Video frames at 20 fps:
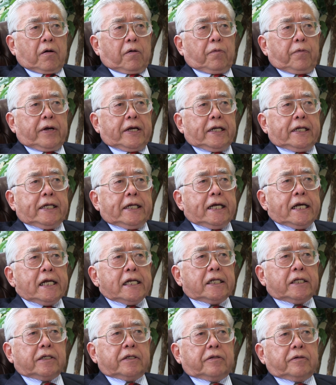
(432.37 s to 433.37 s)
we
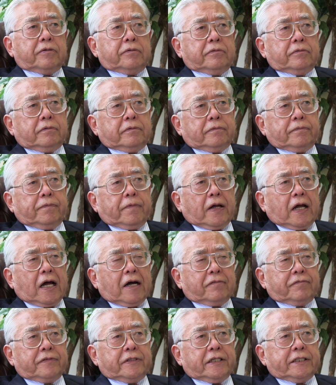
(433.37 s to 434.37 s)
need to
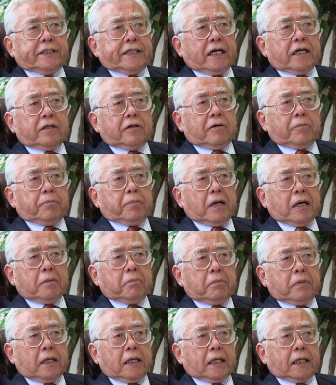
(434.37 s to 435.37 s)
have the general
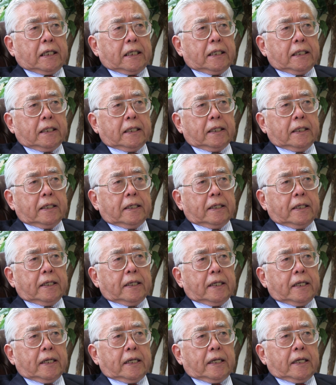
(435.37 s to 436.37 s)
public
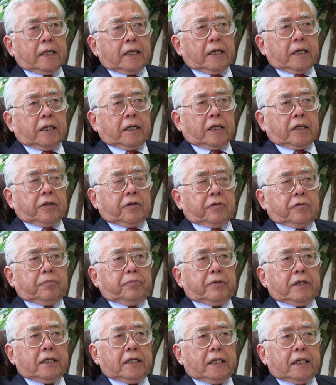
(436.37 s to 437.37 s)
to
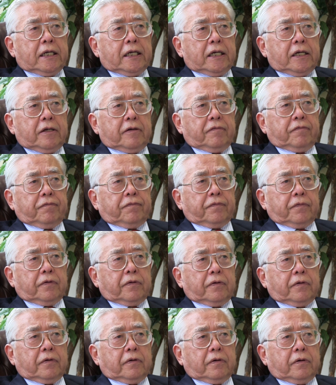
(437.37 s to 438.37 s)
believe
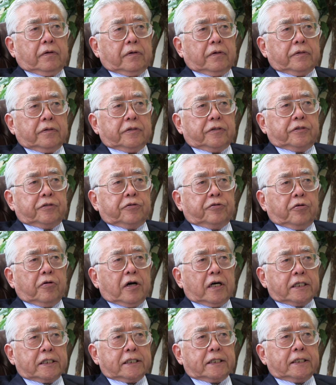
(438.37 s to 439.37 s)
or to
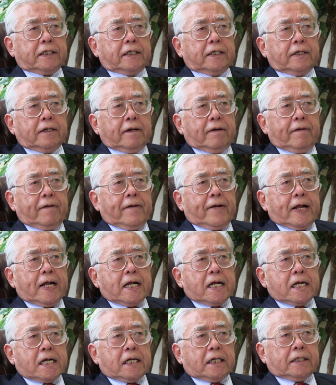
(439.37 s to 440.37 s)
trust
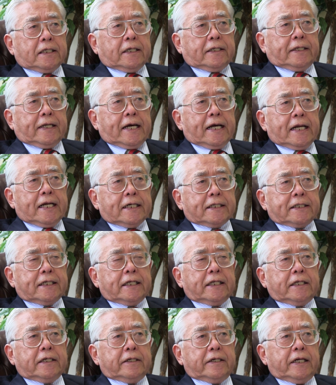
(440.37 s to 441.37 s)
the data
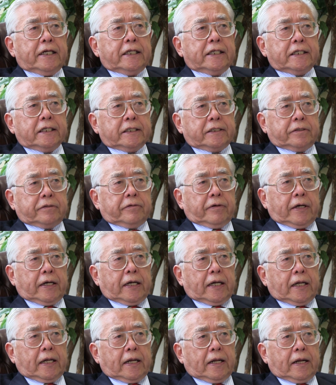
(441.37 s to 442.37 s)
center
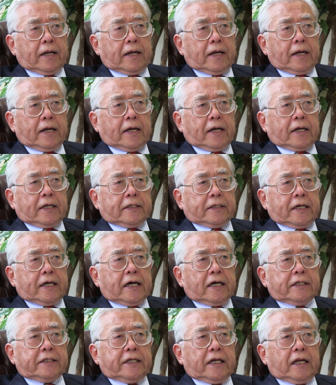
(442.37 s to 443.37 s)
industry.
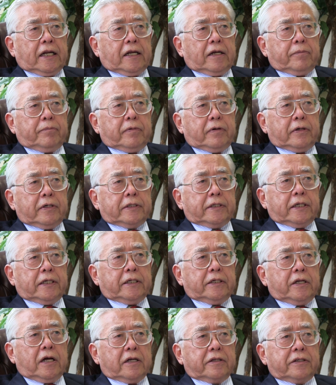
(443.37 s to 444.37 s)
They are
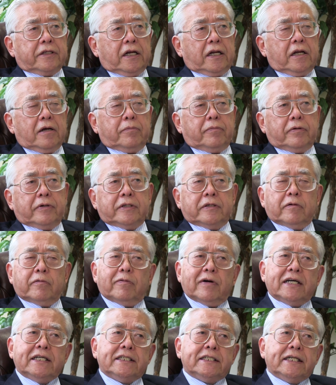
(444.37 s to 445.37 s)
not deliberately
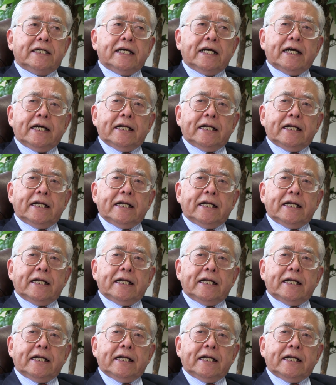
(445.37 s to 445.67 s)
wasting